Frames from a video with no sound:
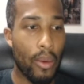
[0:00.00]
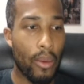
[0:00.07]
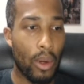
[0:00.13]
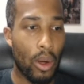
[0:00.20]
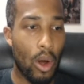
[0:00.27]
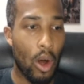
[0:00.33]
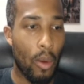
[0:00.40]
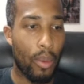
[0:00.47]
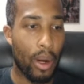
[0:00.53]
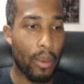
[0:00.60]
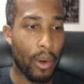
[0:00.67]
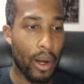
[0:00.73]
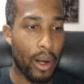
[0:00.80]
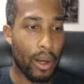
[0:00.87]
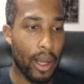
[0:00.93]
We go open up
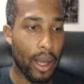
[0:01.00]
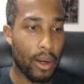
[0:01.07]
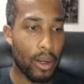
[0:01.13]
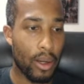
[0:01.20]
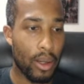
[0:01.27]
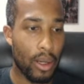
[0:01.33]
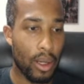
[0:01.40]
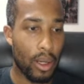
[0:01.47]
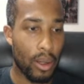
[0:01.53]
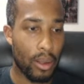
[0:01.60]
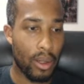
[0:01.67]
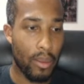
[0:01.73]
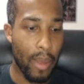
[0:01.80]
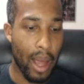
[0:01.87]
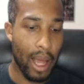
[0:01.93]
our indicator. Go
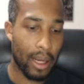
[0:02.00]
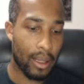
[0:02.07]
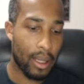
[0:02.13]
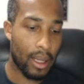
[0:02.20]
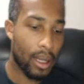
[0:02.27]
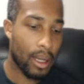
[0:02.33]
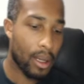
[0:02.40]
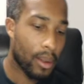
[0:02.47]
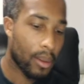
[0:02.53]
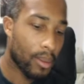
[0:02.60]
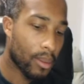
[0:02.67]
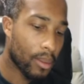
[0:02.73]
to M A C D.